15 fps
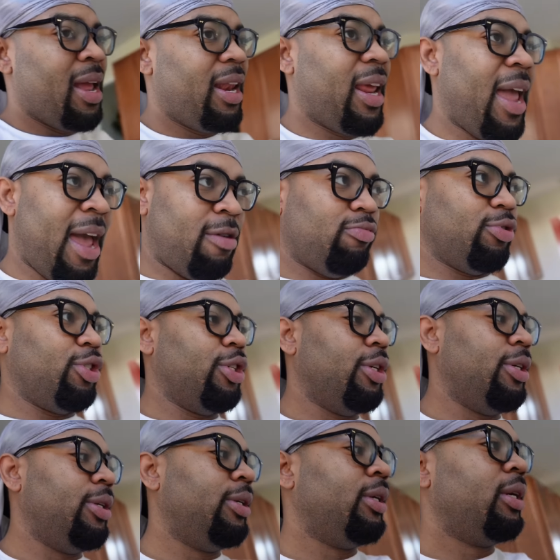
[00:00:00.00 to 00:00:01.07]
the couch.
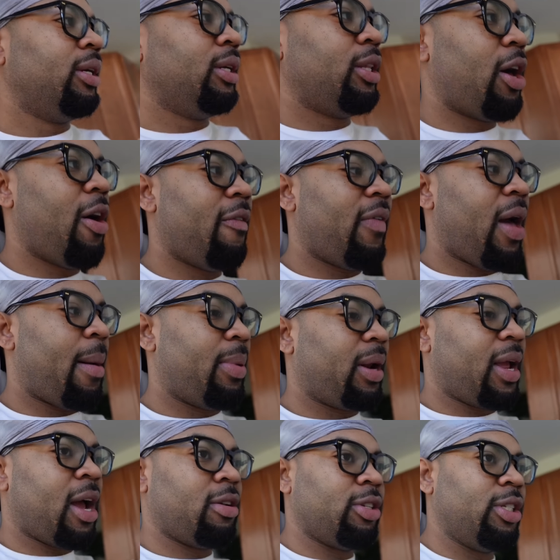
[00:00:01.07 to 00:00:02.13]
The whole vibe of the
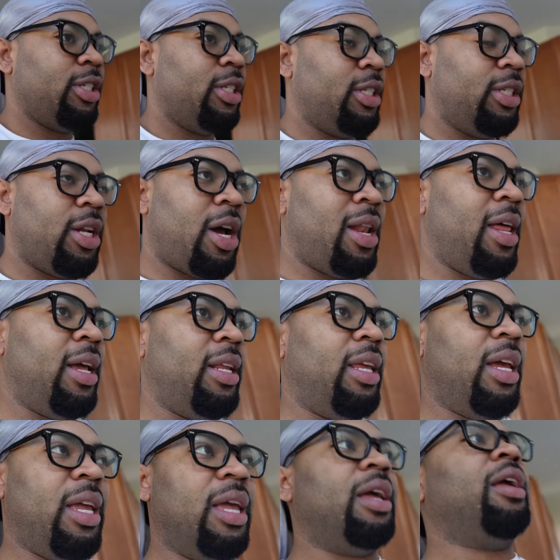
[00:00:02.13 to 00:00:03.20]
couch and all that.
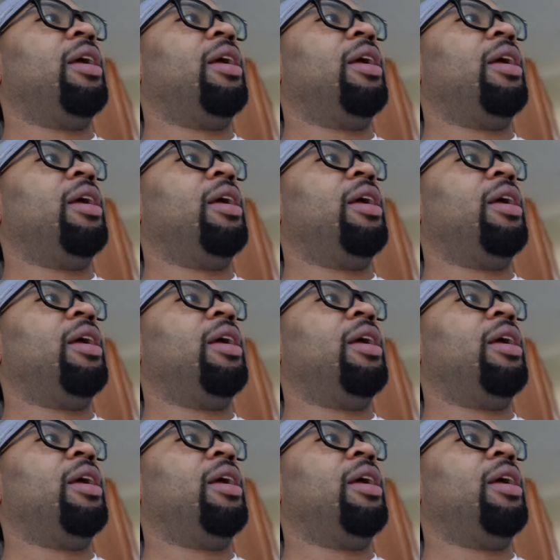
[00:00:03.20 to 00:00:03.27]
Yeah, yeah,